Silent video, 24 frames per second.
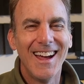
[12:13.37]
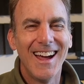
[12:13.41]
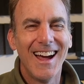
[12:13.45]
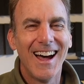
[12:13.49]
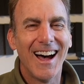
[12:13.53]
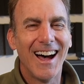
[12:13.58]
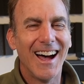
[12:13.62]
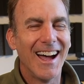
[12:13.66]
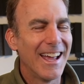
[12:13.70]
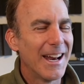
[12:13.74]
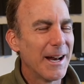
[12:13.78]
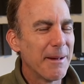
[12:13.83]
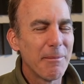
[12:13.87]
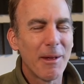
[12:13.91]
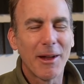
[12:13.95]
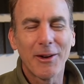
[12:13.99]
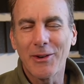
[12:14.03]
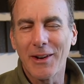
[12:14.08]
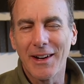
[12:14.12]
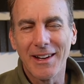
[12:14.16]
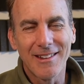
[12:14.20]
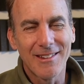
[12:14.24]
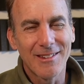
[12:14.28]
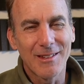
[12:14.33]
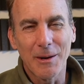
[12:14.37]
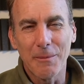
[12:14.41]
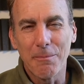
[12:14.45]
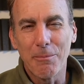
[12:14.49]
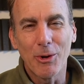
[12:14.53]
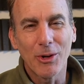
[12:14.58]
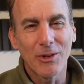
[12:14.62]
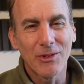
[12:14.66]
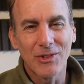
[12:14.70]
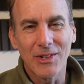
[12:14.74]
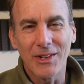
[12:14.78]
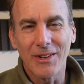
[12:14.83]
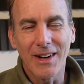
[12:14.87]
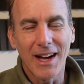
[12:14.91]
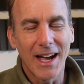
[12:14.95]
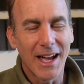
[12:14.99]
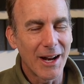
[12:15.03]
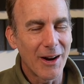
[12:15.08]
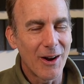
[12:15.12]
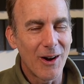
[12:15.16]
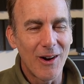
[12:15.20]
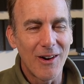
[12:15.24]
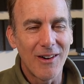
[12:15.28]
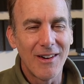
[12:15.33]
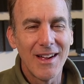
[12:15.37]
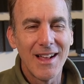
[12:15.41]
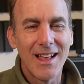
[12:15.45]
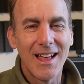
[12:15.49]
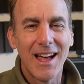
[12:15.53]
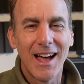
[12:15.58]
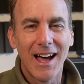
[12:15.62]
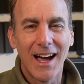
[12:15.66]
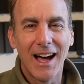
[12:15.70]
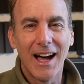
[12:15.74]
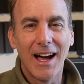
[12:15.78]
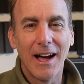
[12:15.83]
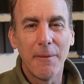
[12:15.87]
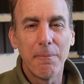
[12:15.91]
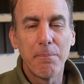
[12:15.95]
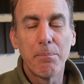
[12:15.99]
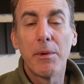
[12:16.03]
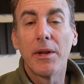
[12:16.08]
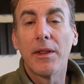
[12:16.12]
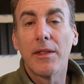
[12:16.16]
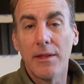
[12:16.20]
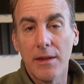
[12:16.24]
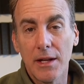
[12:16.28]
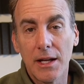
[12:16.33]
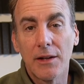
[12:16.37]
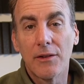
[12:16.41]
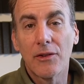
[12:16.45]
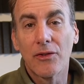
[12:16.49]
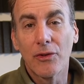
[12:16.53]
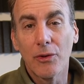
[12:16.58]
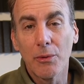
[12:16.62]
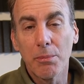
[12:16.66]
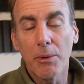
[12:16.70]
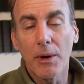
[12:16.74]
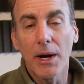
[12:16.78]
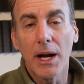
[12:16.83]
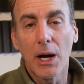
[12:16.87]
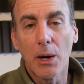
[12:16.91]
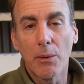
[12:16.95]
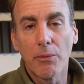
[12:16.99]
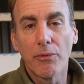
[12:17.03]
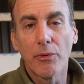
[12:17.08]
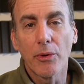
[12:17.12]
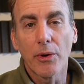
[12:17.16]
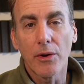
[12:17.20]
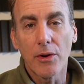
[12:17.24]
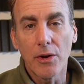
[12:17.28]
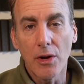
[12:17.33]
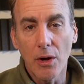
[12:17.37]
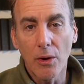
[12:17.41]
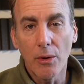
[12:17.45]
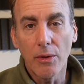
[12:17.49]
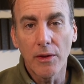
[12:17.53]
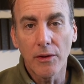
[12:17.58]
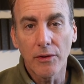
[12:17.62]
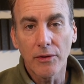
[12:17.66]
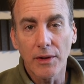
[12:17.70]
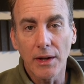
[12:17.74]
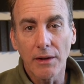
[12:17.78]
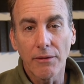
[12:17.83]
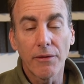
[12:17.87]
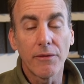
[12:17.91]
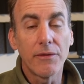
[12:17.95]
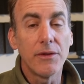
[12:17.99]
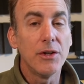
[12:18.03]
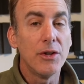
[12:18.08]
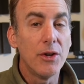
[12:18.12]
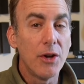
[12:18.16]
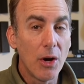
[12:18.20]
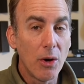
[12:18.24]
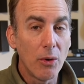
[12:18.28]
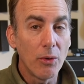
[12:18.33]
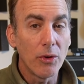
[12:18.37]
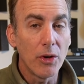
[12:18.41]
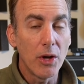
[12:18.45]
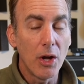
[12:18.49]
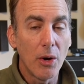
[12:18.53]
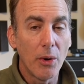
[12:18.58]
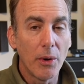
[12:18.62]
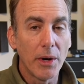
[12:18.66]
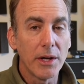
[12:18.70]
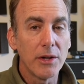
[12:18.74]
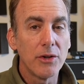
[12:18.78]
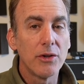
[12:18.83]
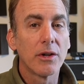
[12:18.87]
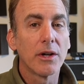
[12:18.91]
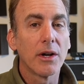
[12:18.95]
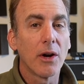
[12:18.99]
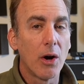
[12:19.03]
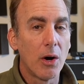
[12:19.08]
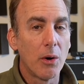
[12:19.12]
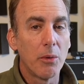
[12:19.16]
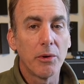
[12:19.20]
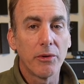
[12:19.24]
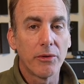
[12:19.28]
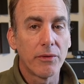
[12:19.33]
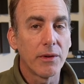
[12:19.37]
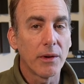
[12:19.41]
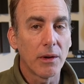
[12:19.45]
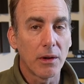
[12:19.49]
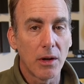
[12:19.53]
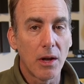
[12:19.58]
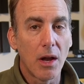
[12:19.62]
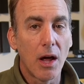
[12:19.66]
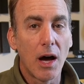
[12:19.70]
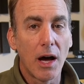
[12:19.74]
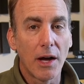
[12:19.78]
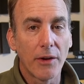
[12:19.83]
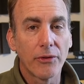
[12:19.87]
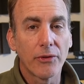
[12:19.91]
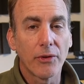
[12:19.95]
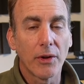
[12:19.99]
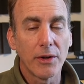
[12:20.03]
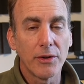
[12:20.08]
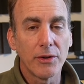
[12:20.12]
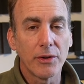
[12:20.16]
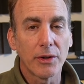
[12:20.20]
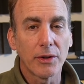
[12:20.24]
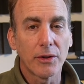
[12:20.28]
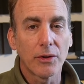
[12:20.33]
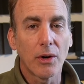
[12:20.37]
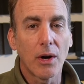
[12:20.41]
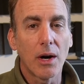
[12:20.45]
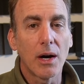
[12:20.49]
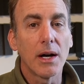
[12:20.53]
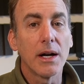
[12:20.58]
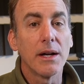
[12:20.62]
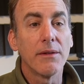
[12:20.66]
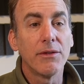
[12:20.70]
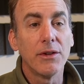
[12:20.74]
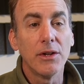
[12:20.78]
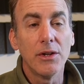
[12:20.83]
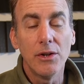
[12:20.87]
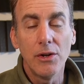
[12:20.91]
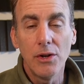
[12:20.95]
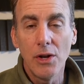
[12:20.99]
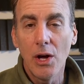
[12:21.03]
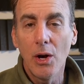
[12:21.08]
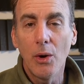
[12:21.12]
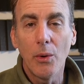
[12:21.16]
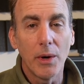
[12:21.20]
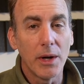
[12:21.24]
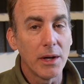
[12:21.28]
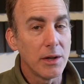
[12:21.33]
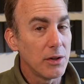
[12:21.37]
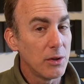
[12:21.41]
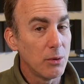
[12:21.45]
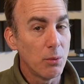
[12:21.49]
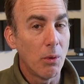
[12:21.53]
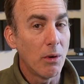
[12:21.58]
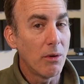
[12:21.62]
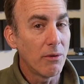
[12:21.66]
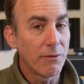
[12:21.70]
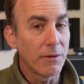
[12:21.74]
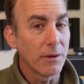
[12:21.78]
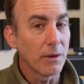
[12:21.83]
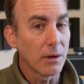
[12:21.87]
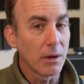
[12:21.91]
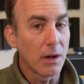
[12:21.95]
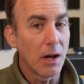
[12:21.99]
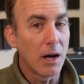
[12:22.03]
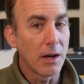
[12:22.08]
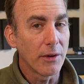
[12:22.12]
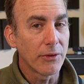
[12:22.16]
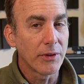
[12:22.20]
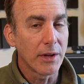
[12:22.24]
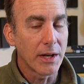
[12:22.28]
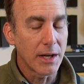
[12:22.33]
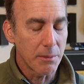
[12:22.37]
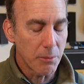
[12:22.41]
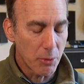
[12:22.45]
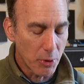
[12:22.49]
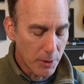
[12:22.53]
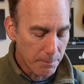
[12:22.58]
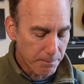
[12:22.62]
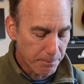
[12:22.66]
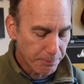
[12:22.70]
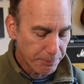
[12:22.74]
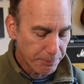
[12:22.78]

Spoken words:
And I'm not trying to sell books here at all, but it's super helpful to know this stuff. If you don't know it, you're going to always feel lost on your guitar. If you know it, you won't feel lost anymore.